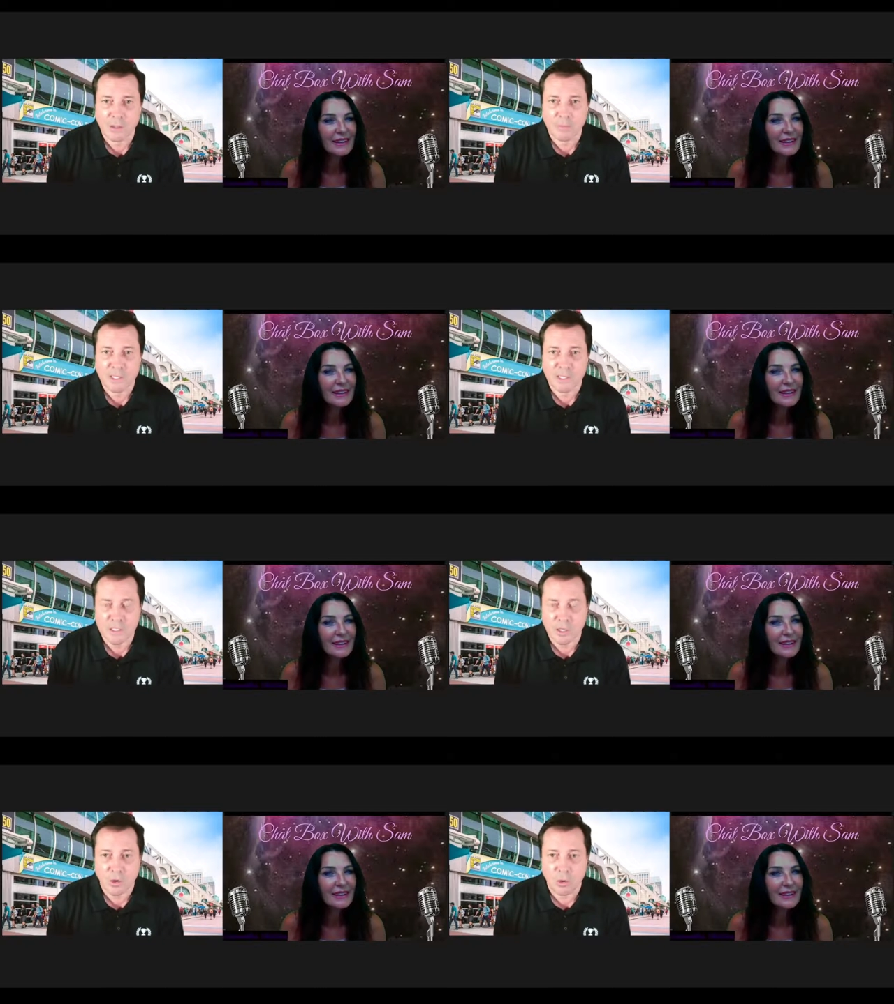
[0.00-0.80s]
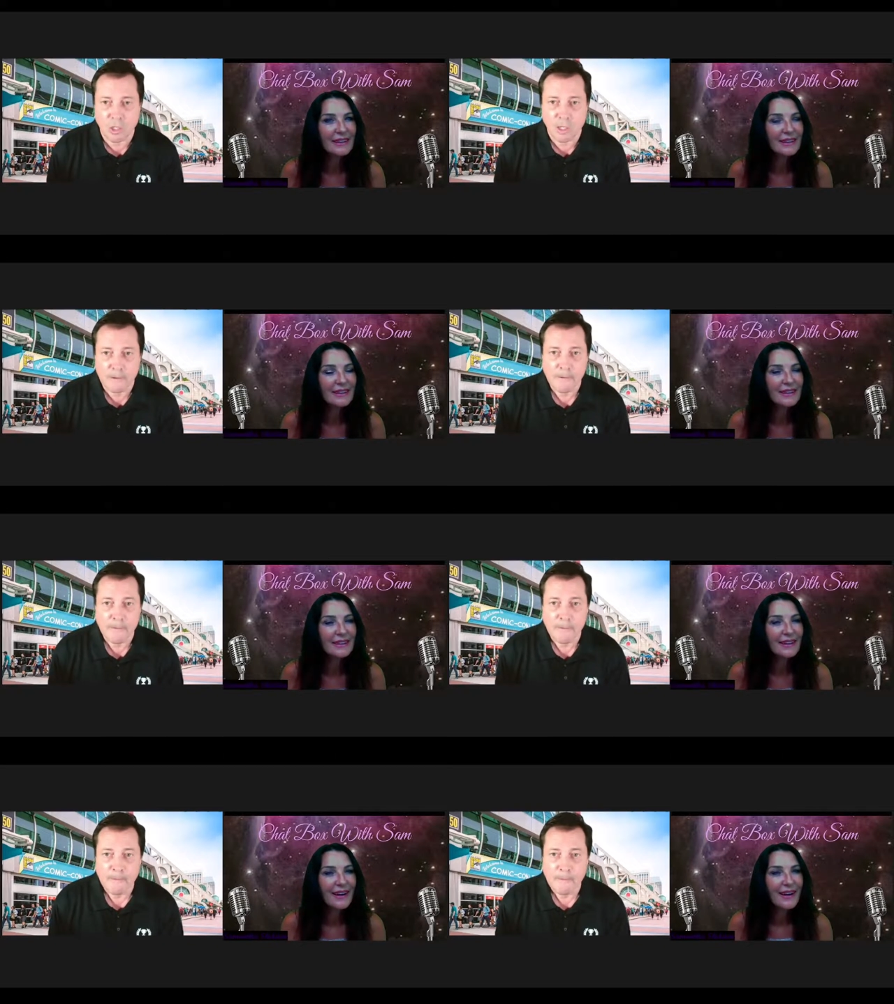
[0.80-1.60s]
Speaker 1: Pensacola
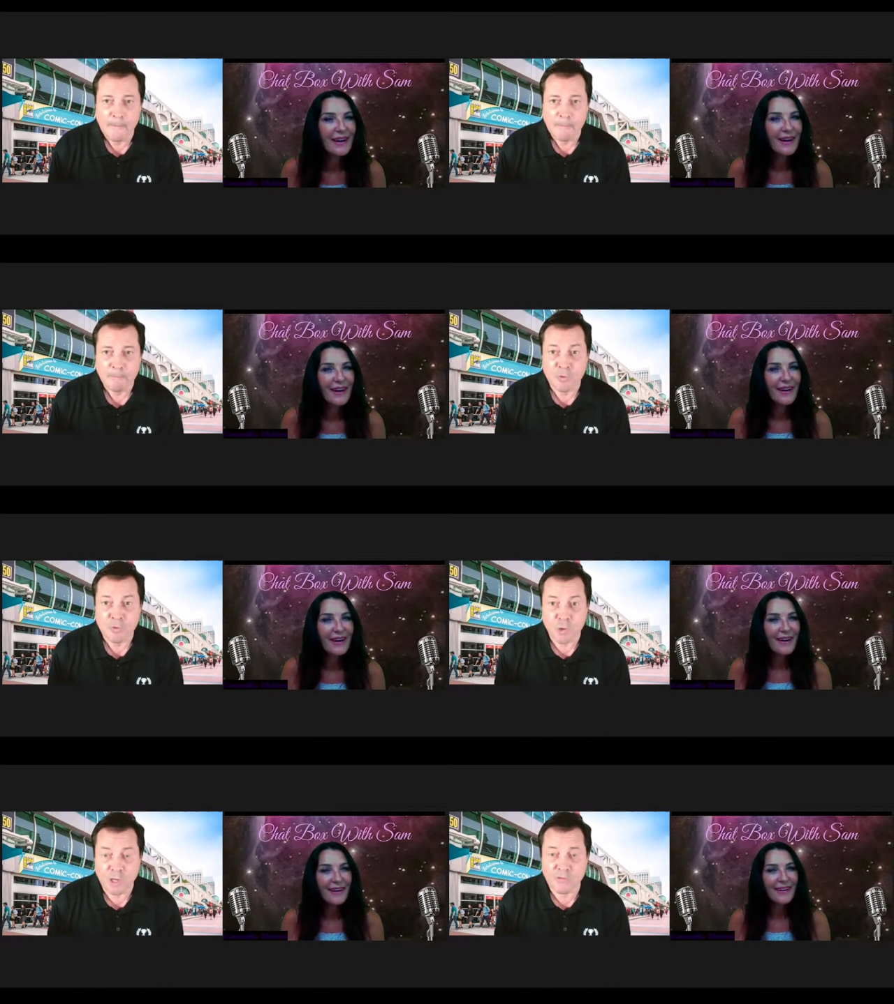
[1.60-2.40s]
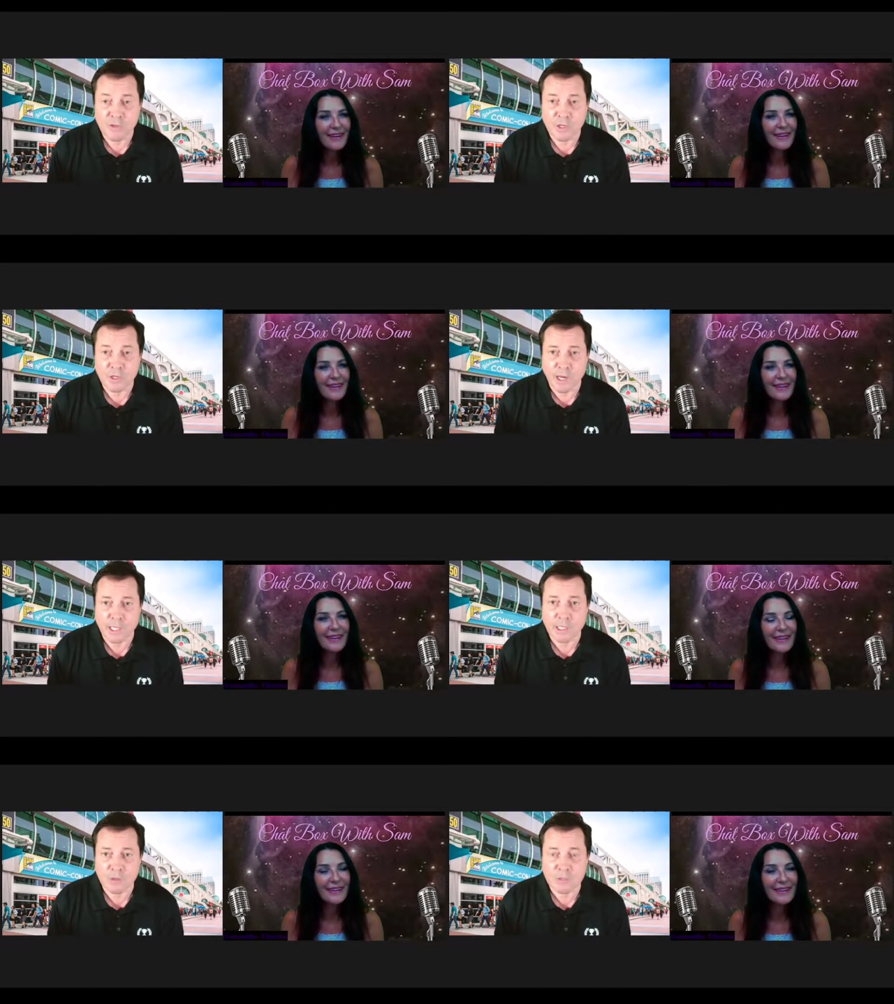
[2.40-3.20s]
to read for the director. It
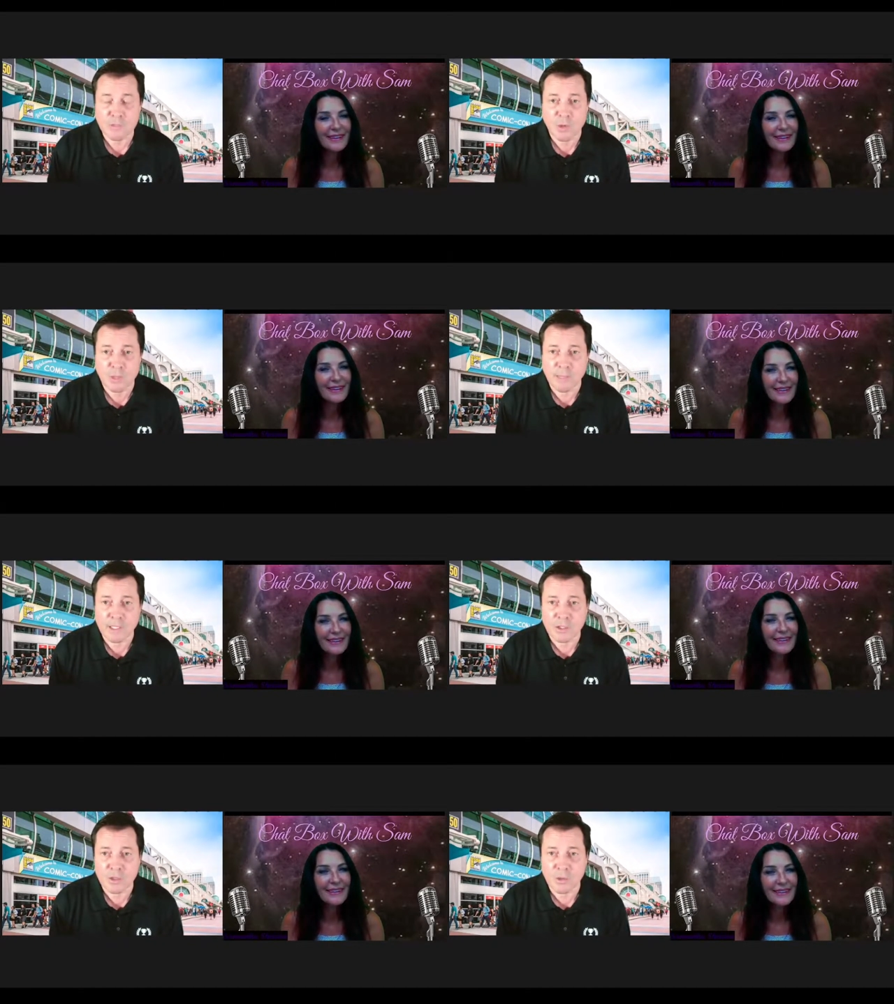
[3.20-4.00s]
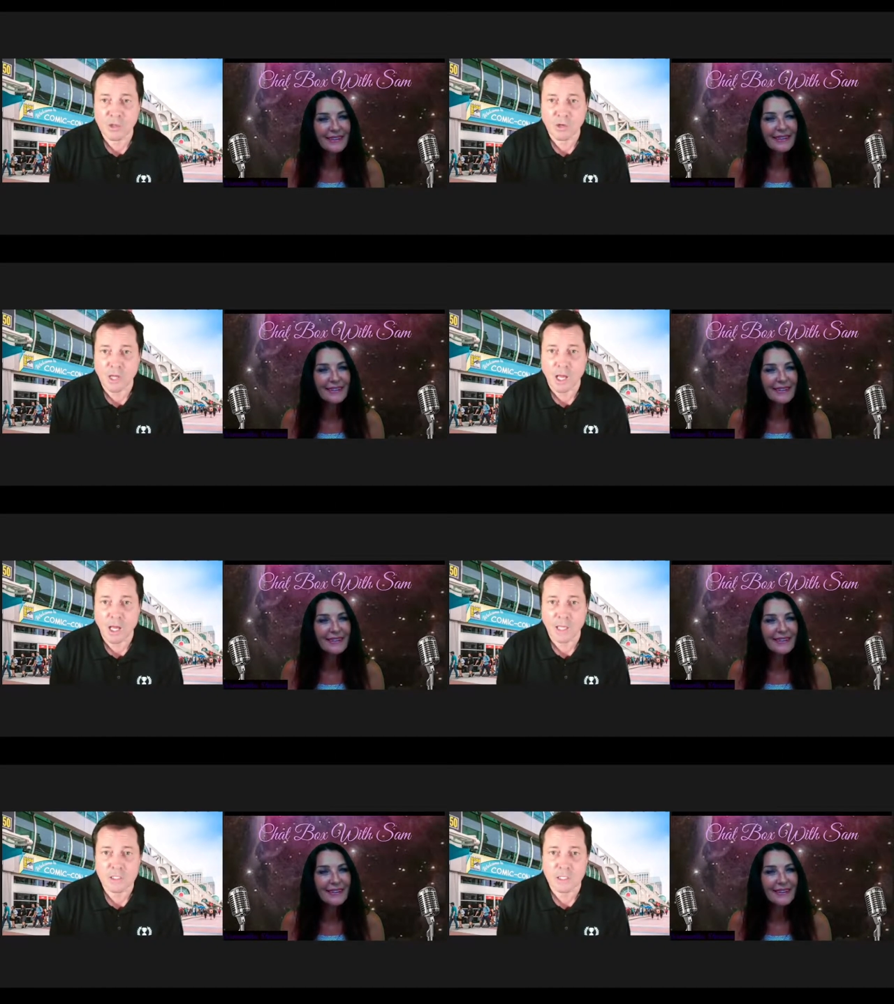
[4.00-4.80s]
was between me and two other guys,
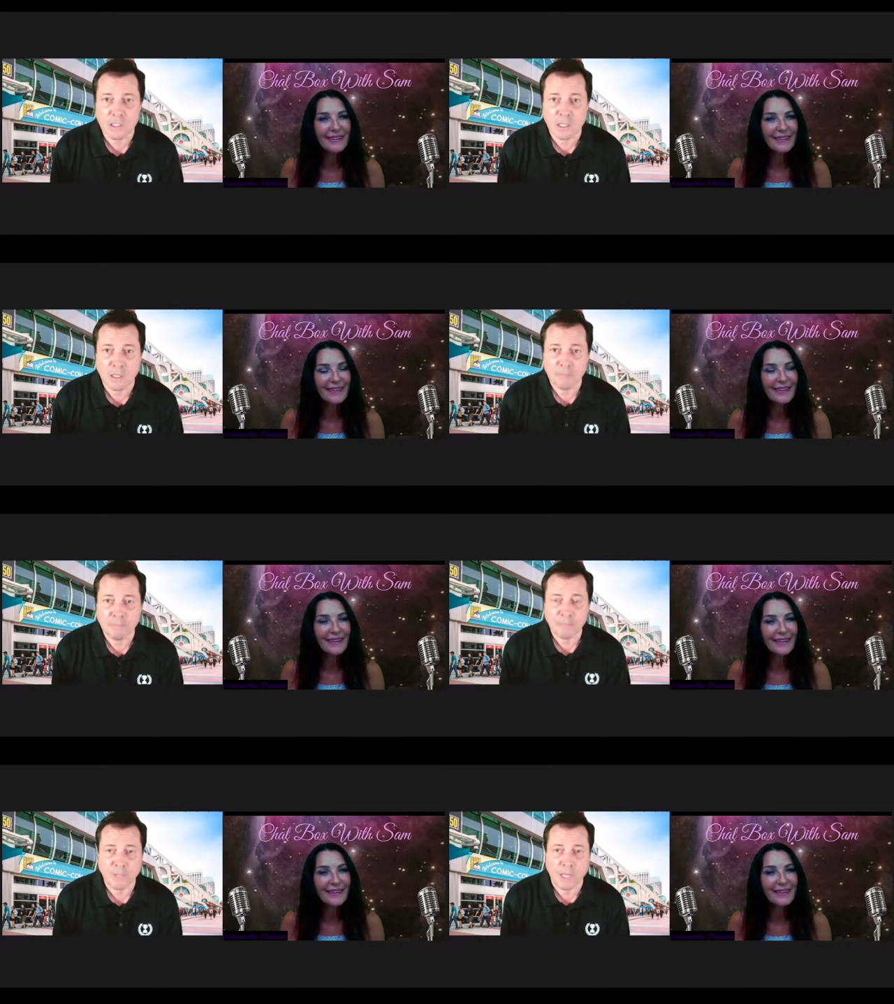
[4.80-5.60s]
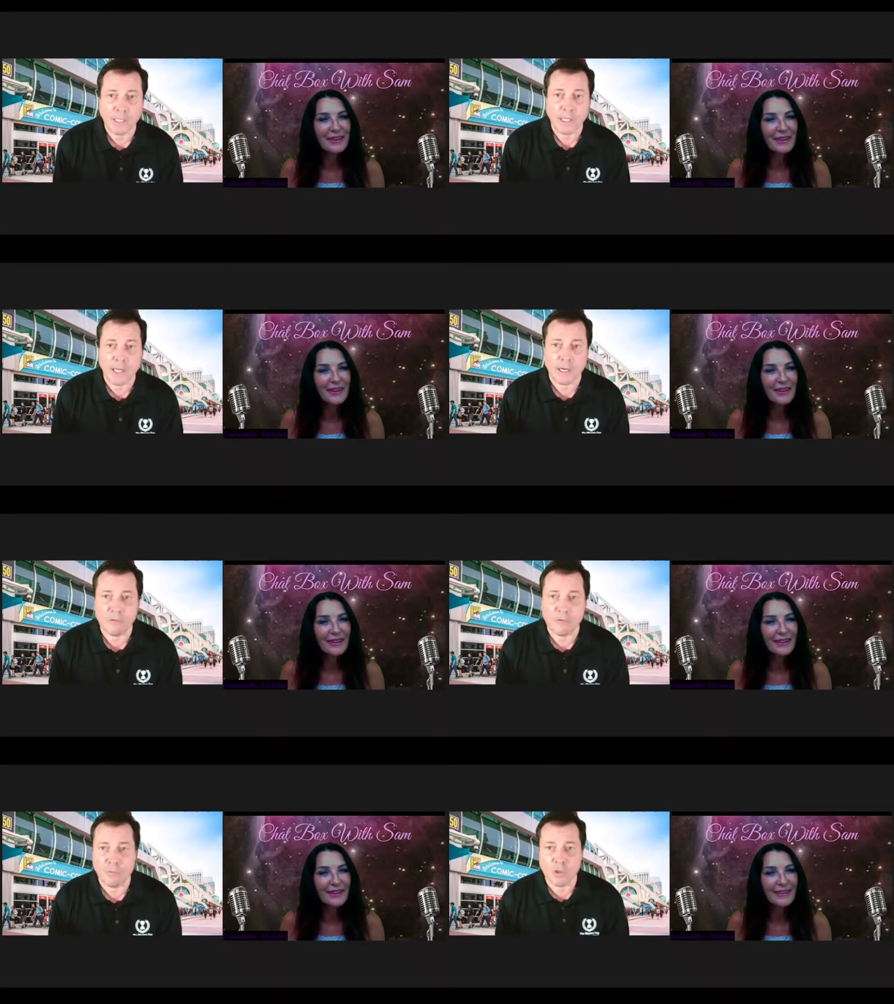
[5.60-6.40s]
and. Uh, I didn't get it,
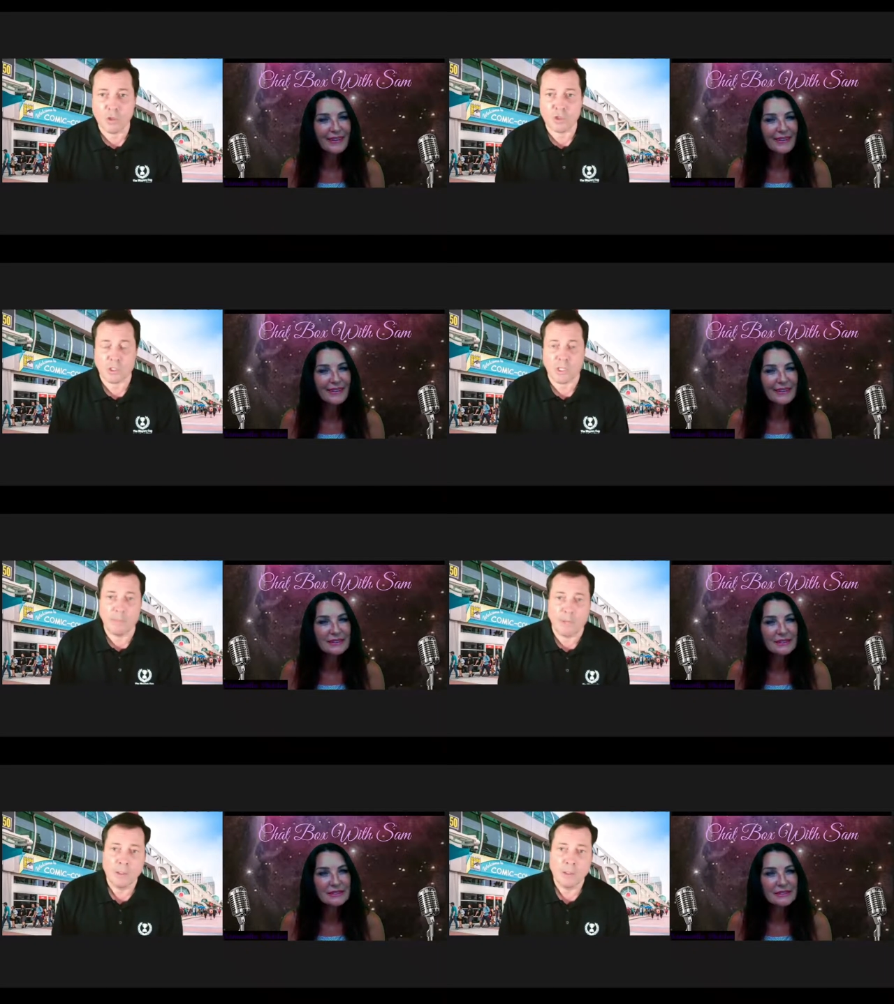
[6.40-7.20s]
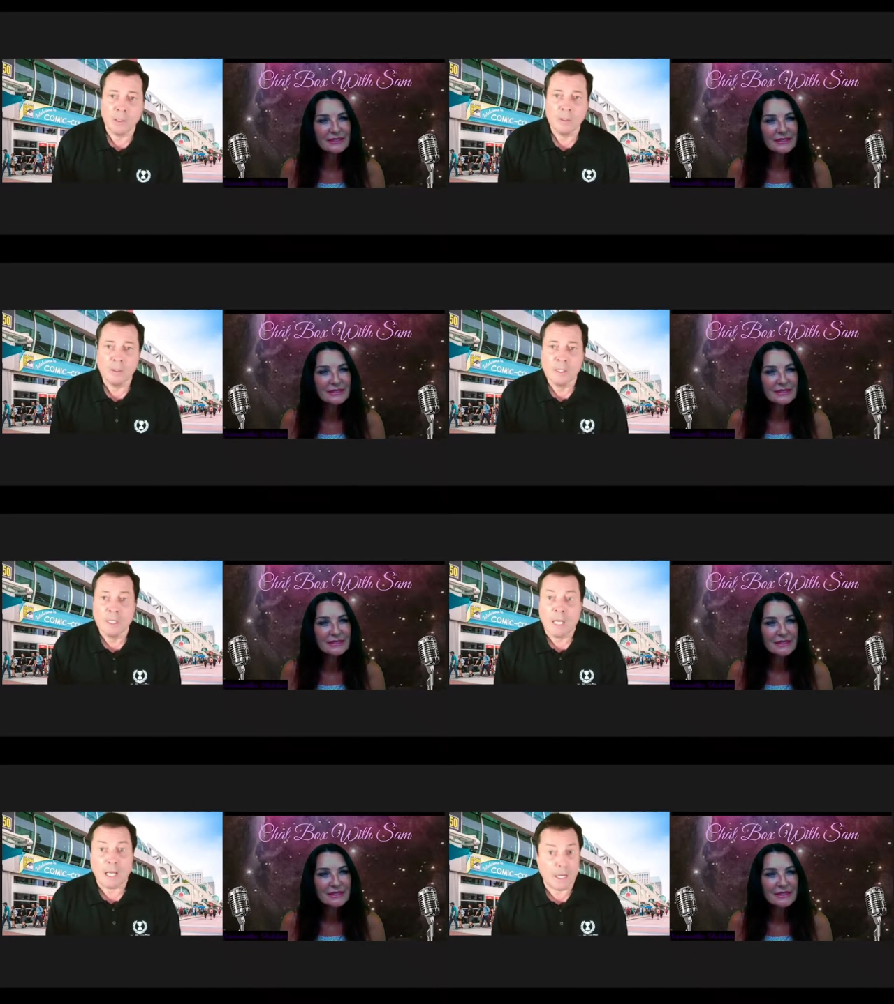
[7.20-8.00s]
unfortunately, but I got a